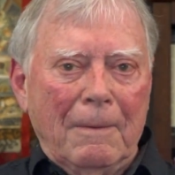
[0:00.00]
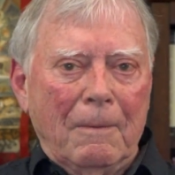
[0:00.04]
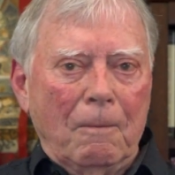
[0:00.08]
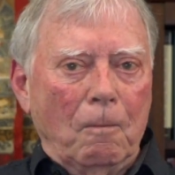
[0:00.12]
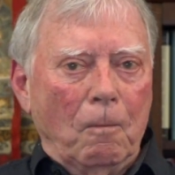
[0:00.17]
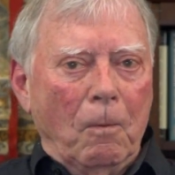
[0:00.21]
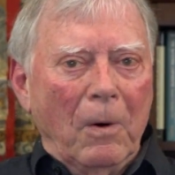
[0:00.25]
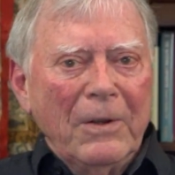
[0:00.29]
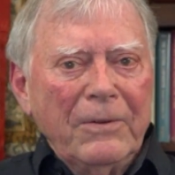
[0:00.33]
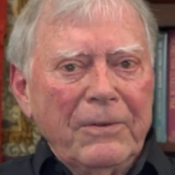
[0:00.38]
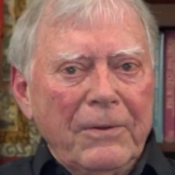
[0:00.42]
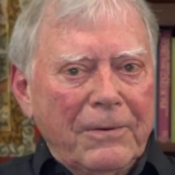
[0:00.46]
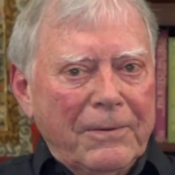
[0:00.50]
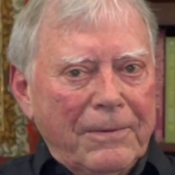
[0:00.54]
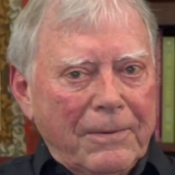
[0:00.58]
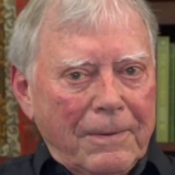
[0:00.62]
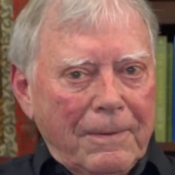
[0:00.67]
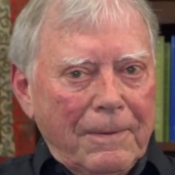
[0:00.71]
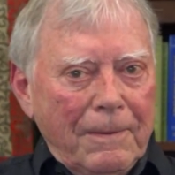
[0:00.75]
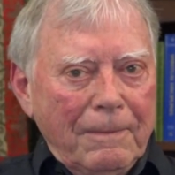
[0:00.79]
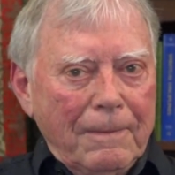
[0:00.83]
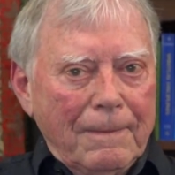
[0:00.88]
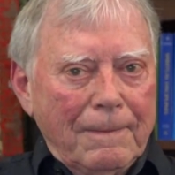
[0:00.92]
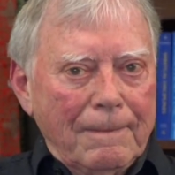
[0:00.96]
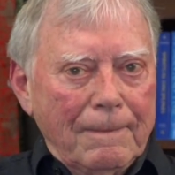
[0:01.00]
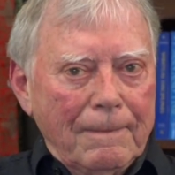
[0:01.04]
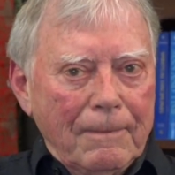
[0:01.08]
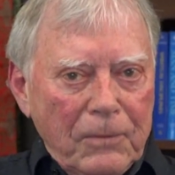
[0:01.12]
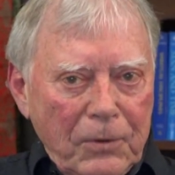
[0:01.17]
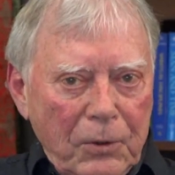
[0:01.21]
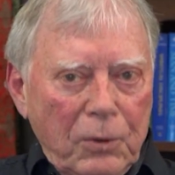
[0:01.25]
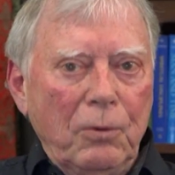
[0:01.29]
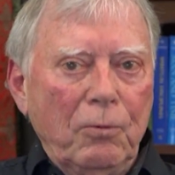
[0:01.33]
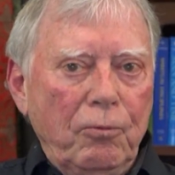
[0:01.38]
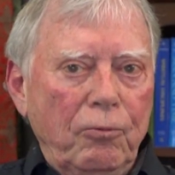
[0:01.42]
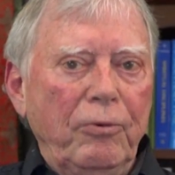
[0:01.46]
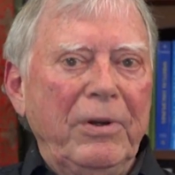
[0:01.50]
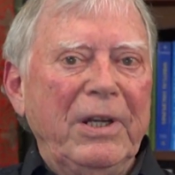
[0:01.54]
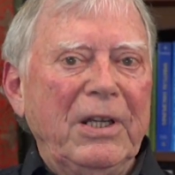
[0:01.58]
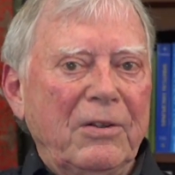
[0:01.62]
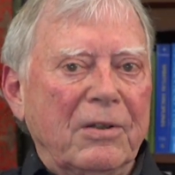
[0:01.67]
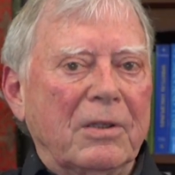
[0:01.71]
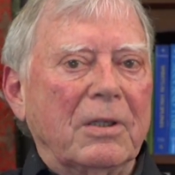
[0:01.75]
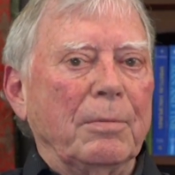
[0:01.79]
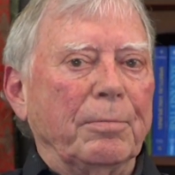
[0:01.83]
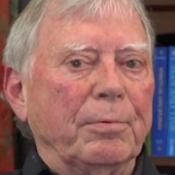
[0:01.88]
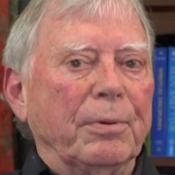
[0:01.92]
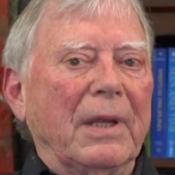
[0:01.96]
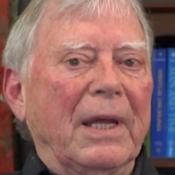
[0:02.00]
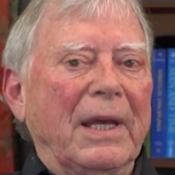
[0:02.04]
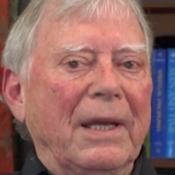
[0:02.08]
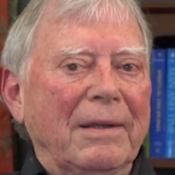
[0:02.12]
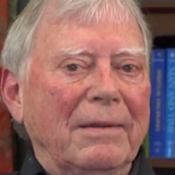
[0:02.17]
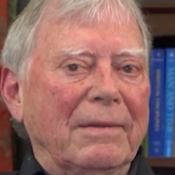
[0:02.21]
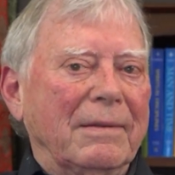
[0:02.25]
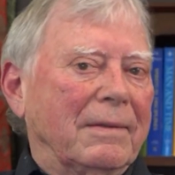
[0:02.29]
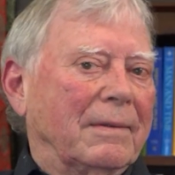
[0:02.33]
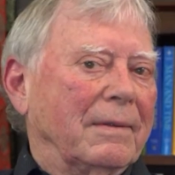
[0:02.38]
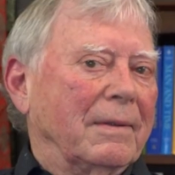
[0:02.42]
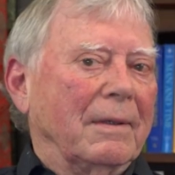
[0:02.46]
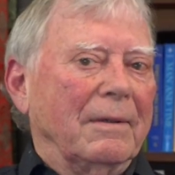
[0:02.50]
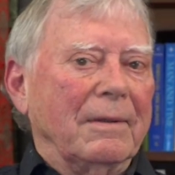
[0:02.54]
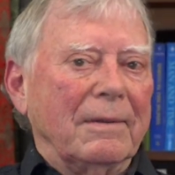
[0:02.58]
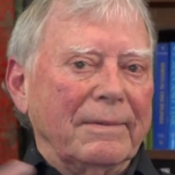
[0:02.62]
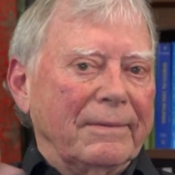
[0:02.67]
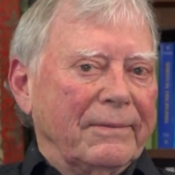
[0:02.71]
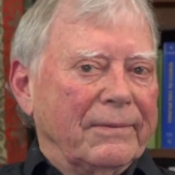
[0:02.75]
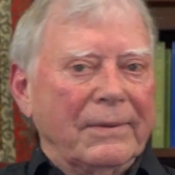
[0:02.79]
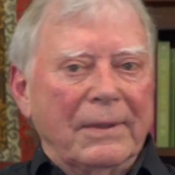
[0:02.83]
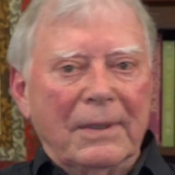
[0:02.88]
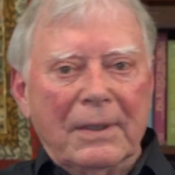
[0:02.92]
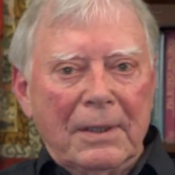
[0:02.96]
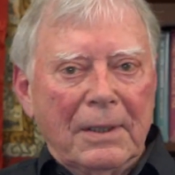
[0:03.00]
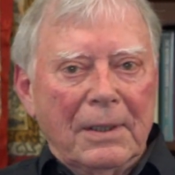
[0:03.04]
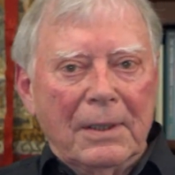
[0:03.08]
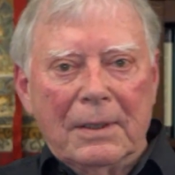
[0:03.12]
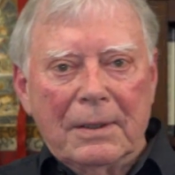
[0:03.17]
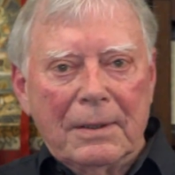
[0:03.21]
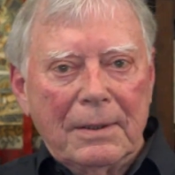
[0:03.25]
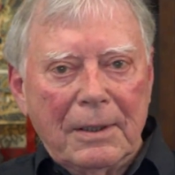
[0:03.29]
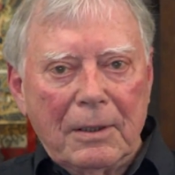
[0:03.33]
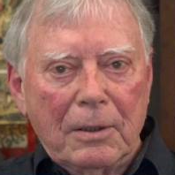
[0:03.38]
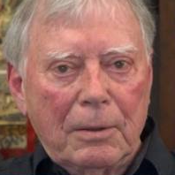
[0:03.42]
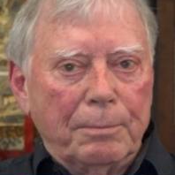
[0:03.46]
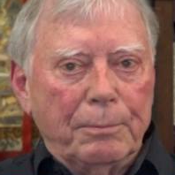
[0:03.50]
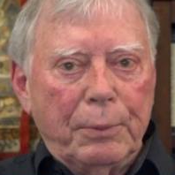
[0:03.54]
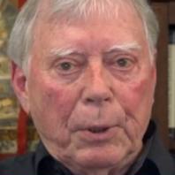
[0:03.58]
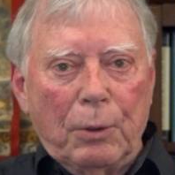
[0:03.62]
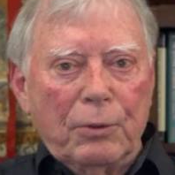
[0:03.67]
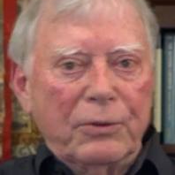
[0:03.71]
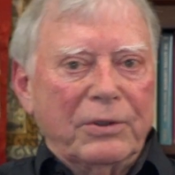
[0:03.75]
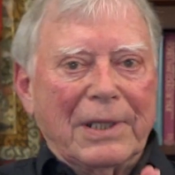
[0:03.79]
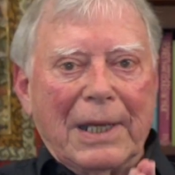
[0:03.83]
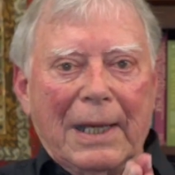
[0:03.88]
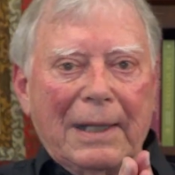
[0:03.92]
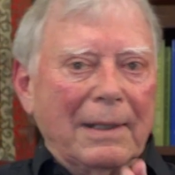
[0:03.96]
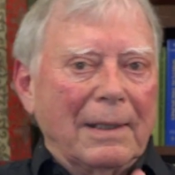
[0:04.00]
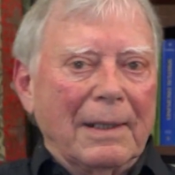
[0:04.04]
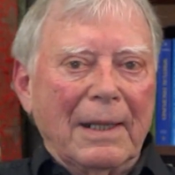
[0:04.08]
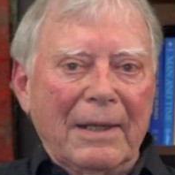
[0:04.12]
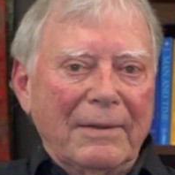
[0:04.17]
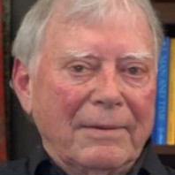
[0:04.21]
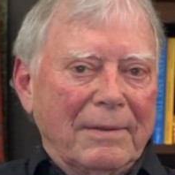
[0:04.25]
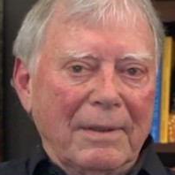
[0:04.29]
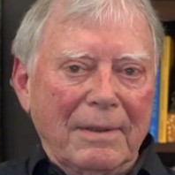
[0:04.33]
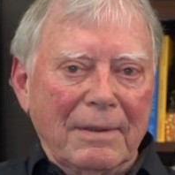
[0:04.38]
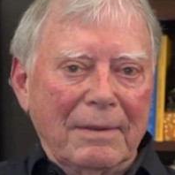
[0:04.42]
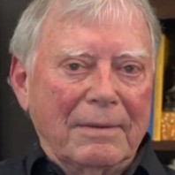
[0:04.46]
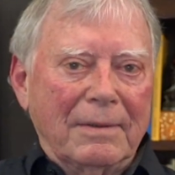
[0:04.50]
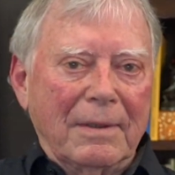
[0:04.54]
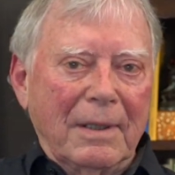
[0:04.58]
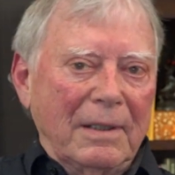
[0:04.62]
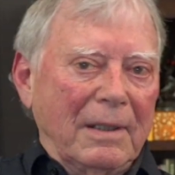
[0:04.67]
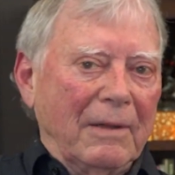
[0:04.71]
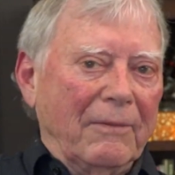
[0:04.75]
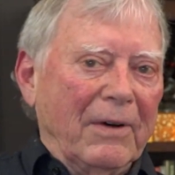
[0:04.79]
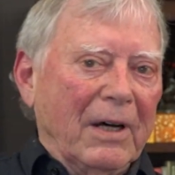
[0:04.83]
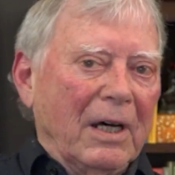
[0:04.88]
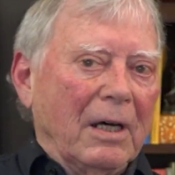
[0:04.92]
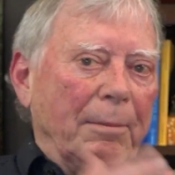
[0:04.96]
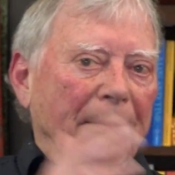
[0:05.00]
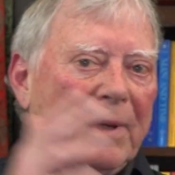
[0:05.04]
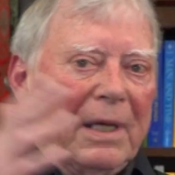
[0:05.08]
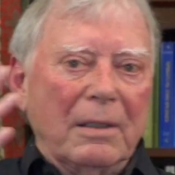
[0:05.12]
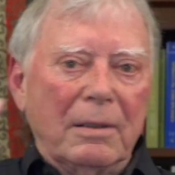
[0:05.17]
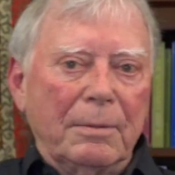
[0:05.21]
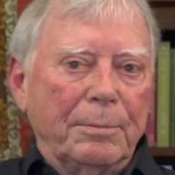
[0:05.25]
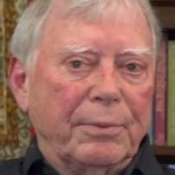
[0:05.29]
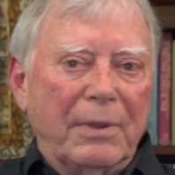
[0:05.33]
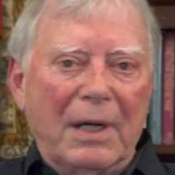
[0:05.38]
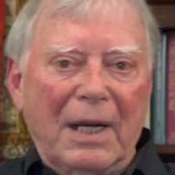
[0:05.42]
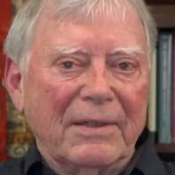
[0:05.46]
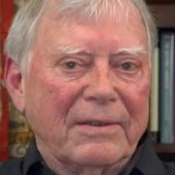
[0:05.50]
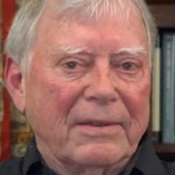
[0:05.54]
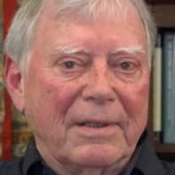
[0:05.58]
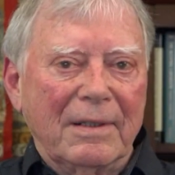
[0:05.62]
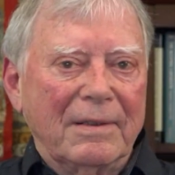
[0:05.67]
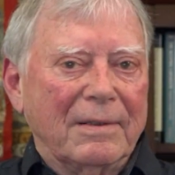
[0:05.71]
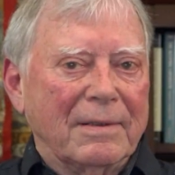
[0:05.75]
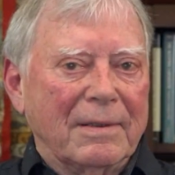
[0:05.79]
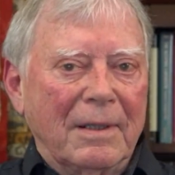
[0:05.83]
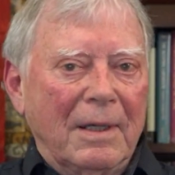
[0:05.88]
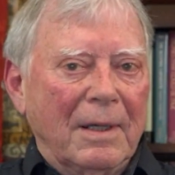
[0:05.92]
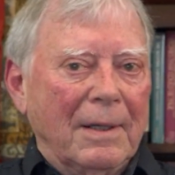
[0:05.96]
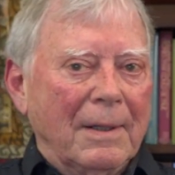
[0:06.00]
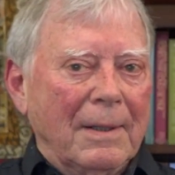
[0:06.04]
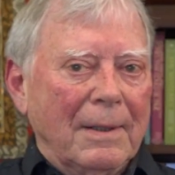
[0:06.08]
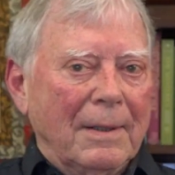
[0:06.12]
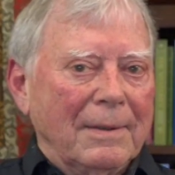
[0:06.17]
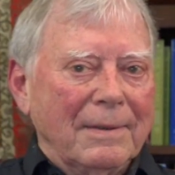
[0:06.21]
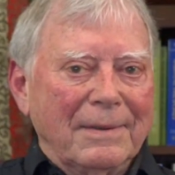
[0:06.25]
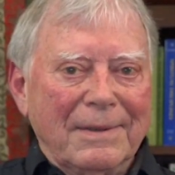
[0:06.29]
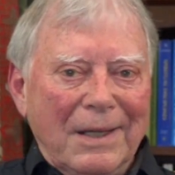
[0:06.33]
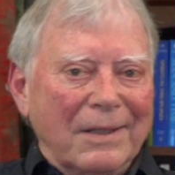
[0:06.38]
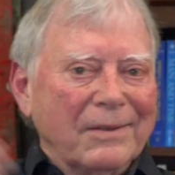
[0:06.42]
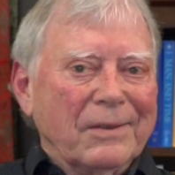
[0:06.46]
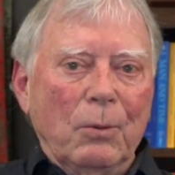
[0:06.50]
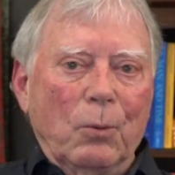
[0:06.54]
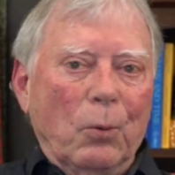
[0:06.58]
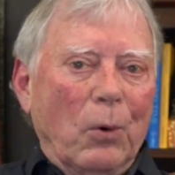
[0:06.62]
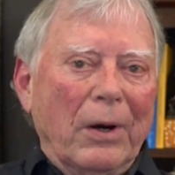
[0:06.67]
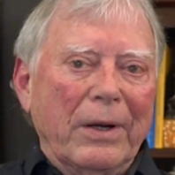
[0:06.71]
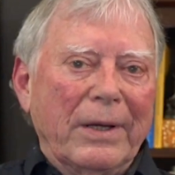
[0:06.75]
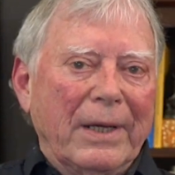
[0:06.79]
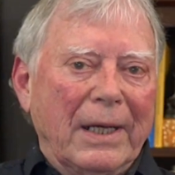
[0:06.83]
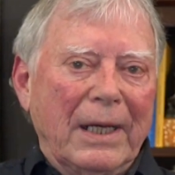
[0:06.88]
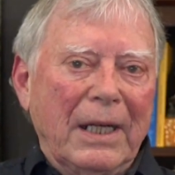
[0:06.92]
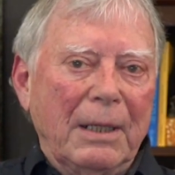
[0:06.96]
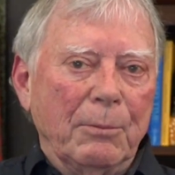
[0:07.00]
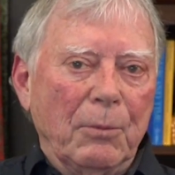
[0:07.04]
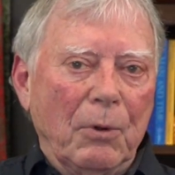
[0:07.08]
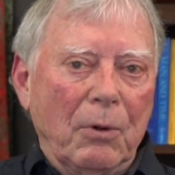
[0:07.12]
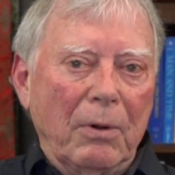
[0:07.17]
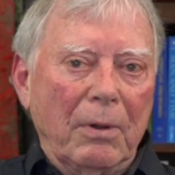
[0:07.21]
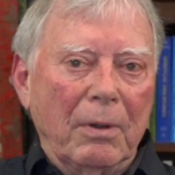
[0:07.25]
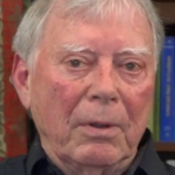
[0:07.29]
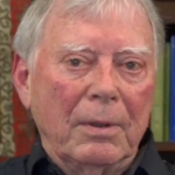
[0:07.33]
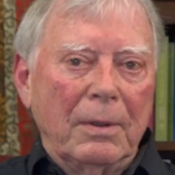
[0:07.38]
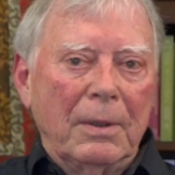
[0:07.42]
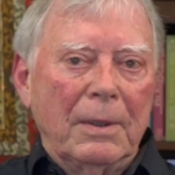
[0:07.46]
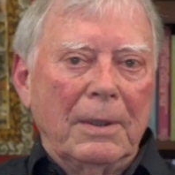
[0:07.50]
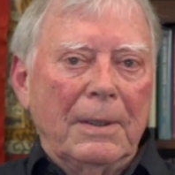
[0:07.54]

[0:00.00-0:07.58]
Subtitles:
Once you reach the place of, post-adolescence, the developmental process doesn't work anymore.